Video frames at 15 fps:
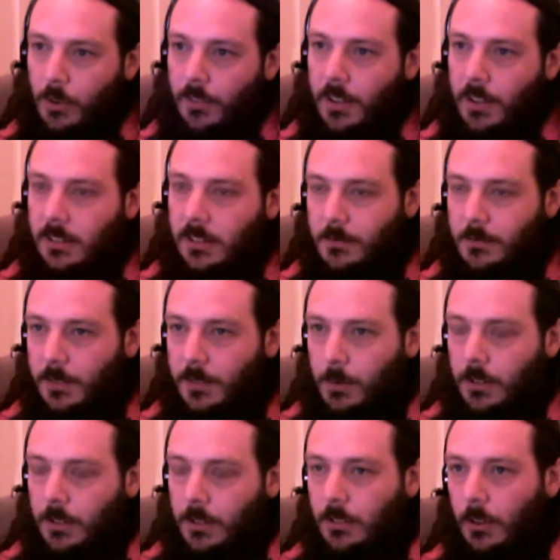of his
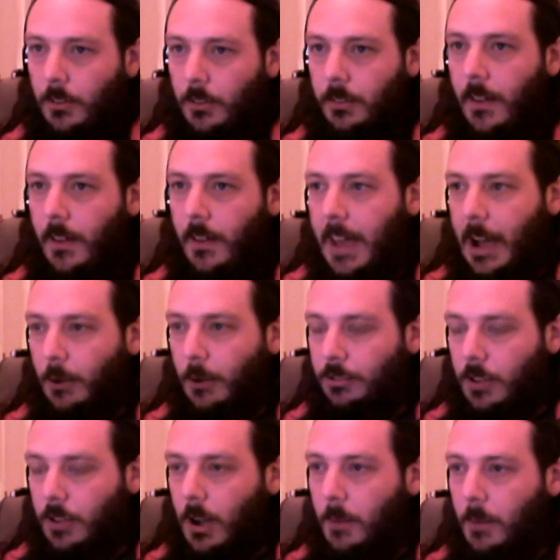influence on
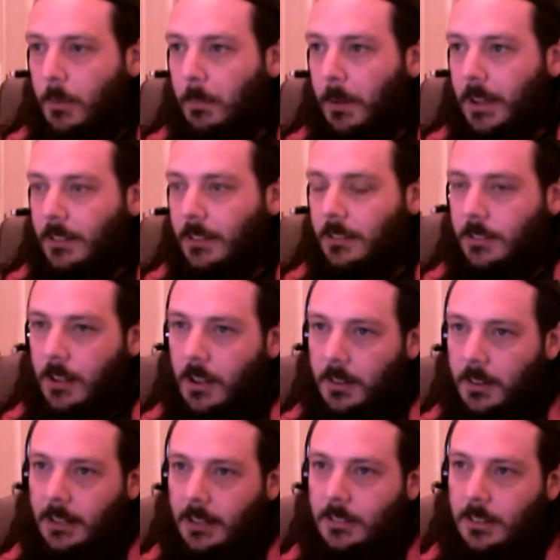how sharp the players
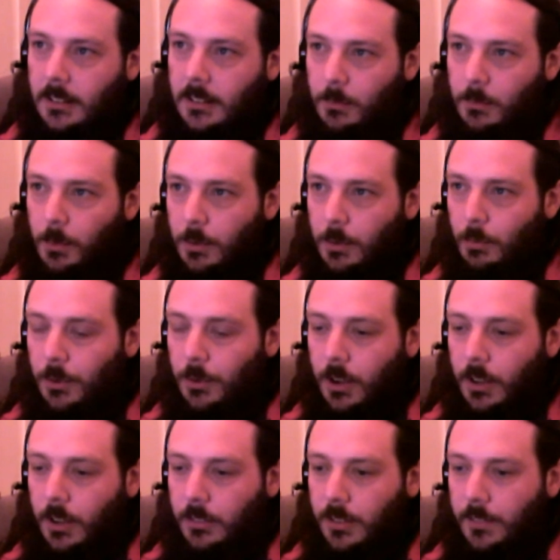start next season with
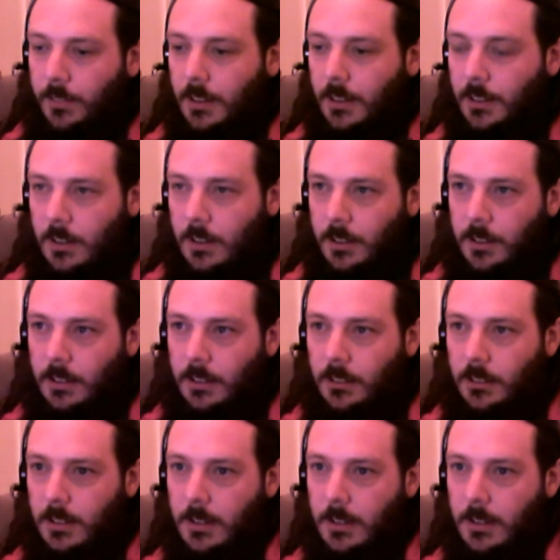regards to the fitness side of things?